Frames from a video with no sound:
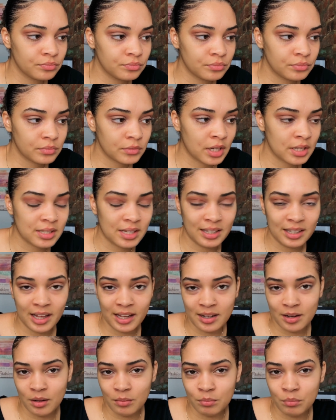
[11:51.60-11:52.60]
because I like
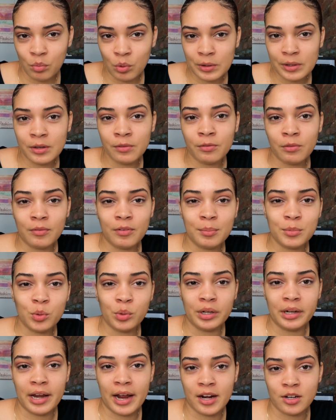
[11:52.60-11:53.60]
more, if I'm
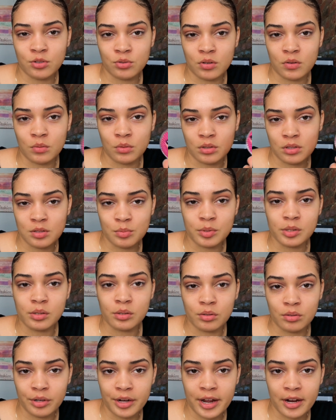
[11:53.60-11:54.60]
doing natural, I want it to be a
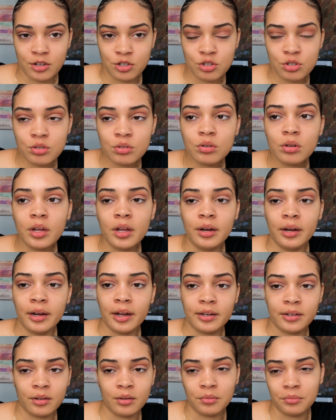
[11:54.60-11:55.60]
little natural and I
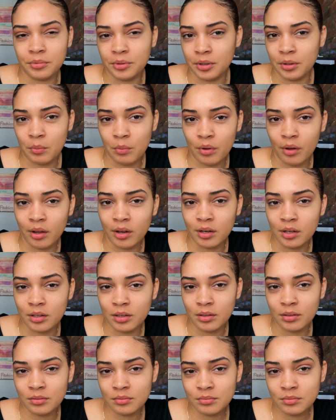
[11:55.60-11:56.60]
don't really want any
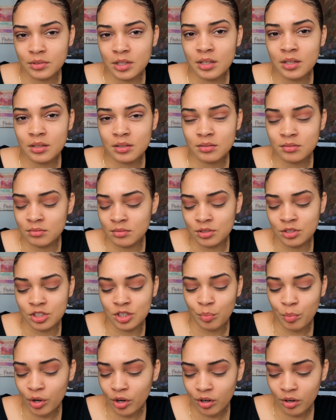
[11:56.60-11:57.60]

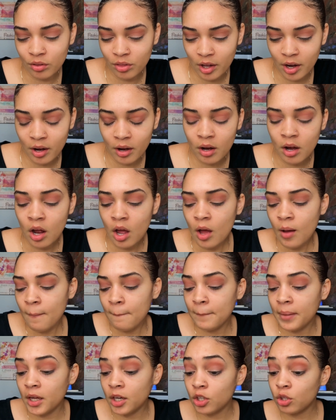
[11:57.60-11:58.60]
shimmer there,
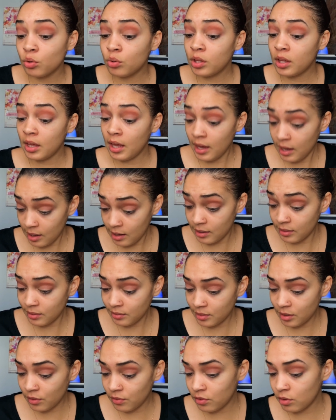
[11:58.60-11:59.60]
but you can
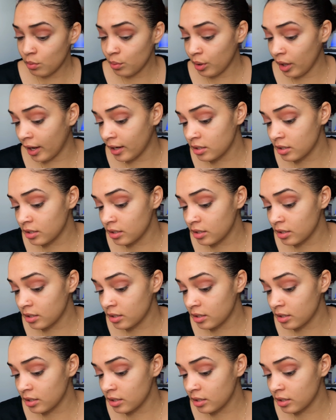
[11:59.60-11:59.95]
if you would like.